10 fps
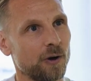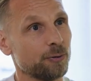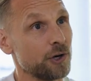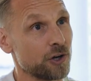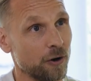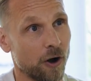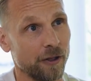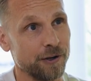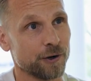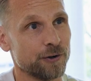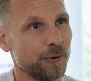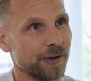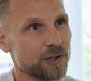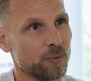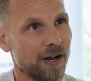I appreciate all that you're
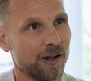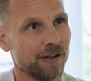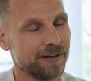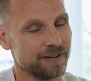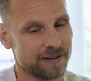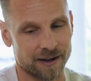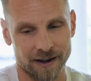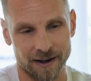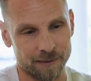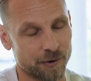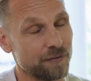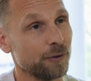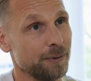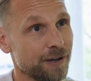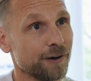doing as well, and uh, I'm grateful to be